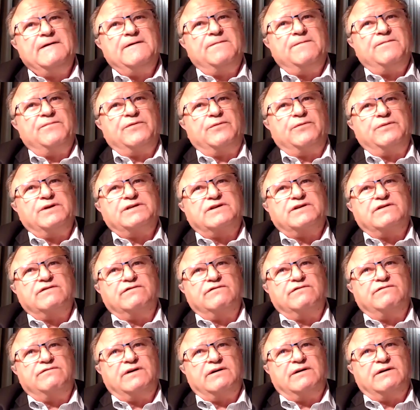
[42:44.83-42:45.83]
The risk
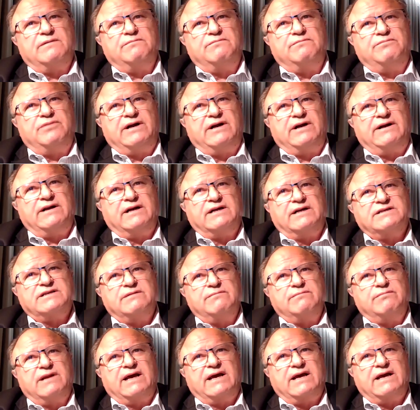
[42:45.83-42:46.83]
of brownouts
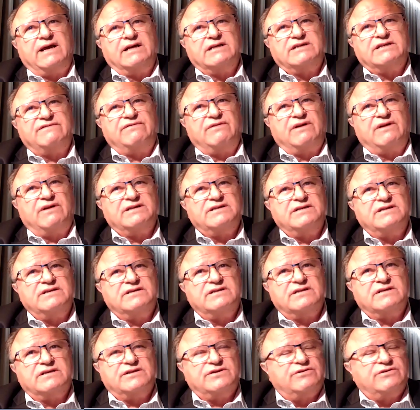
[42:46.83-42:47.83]
and blackouts for us
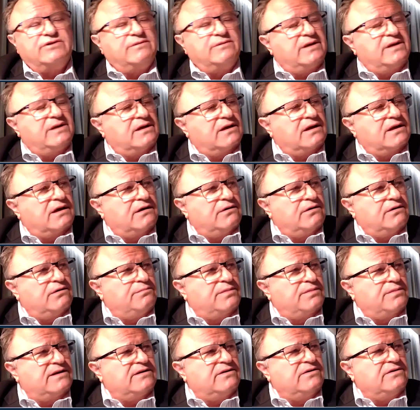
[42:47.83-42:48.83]
is extremely low,
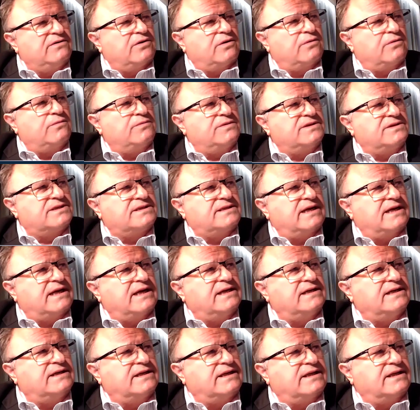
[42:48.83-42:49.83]
but
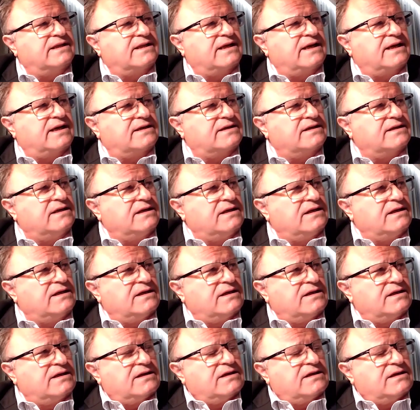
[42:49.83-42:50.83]
notwithstanding that,
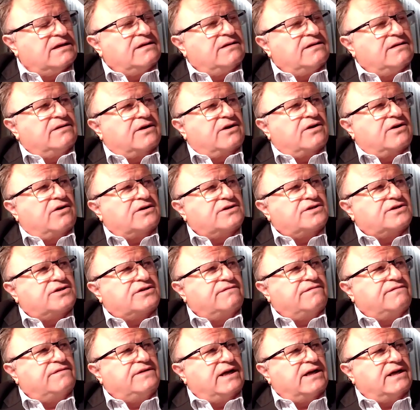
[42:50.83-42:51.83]
the cost
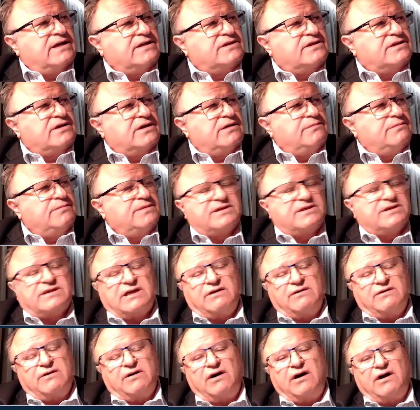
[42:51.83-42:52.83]
of downtime is
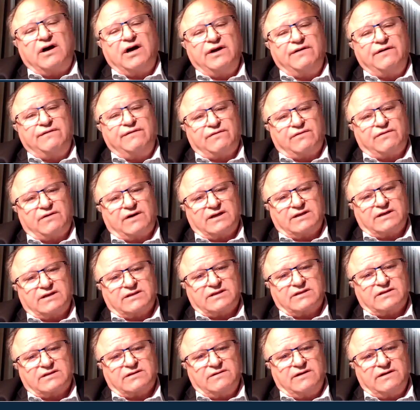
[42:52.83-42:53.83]
so high for
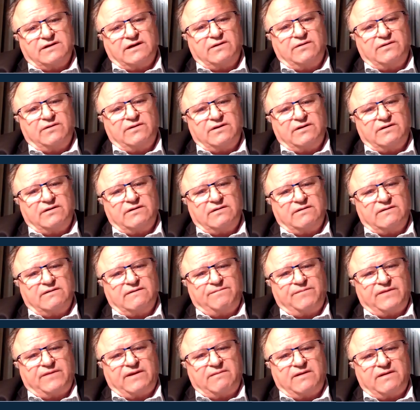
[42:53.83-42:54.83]
us.
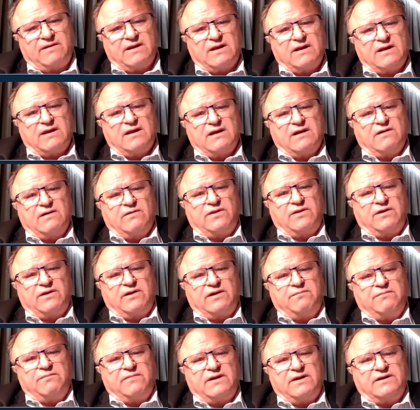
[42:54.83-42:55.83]

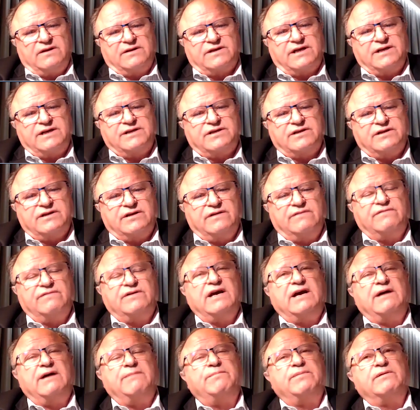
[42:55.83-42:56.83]
The intensity of
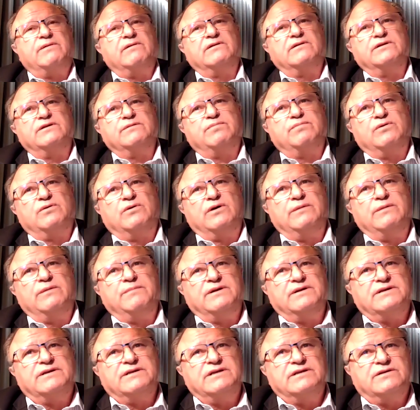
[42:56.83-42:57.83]
capital
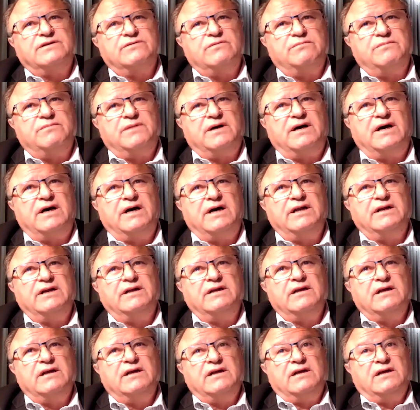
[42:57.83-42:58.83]
deployment into a
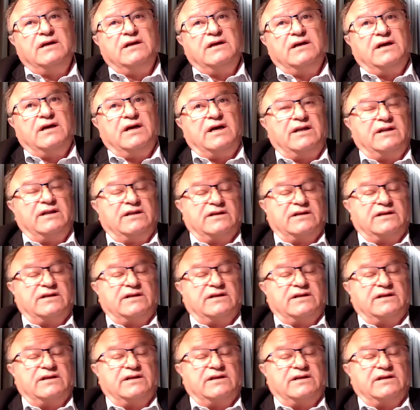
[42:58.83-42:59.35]
mine and